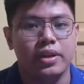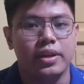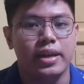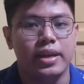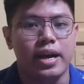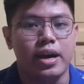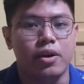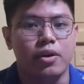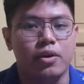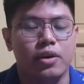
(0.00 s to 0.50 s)

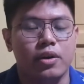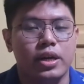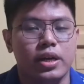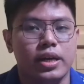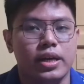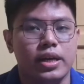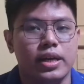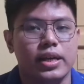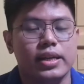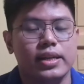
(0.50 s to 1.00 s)
Now,
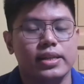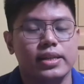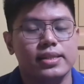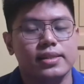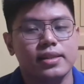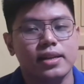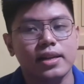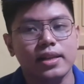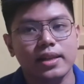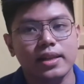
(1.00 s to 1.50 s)
it is
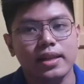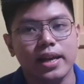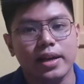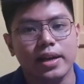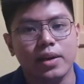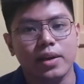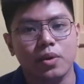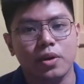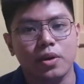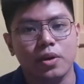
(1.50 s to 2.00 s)
not
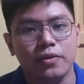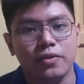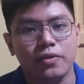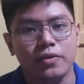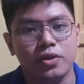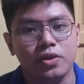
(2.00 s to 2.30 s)
like one of